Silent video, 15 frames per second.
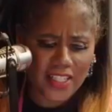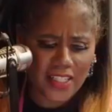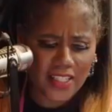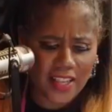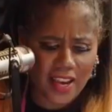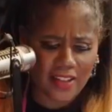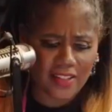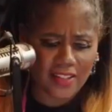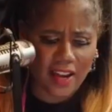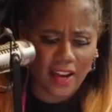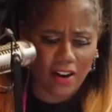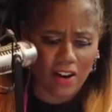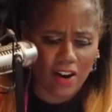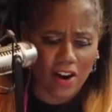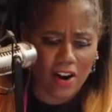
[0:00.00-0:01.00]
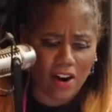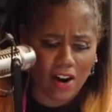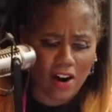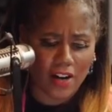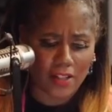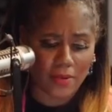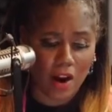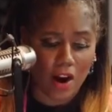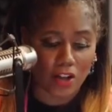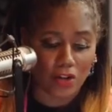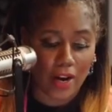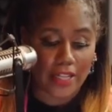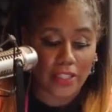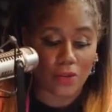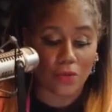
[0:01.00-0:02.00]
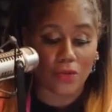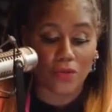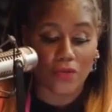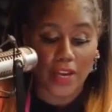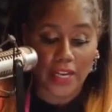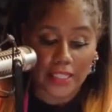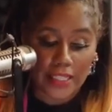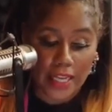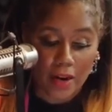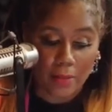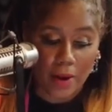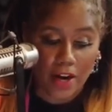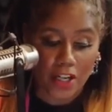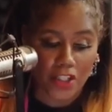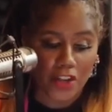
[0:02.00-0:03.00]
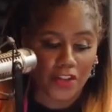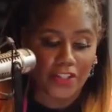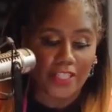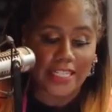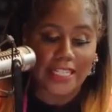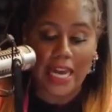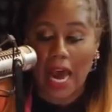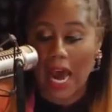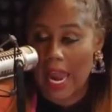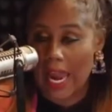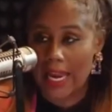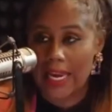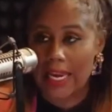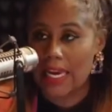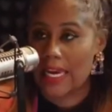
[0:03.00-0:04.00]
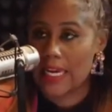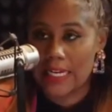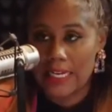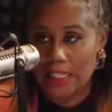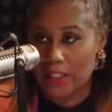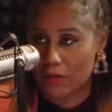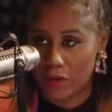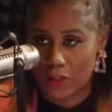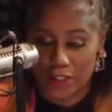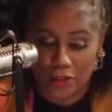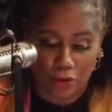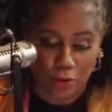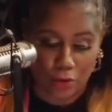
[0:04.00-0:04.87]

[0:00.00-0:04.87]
She says that her and her husband are trying to fix their marriage of denying any divorce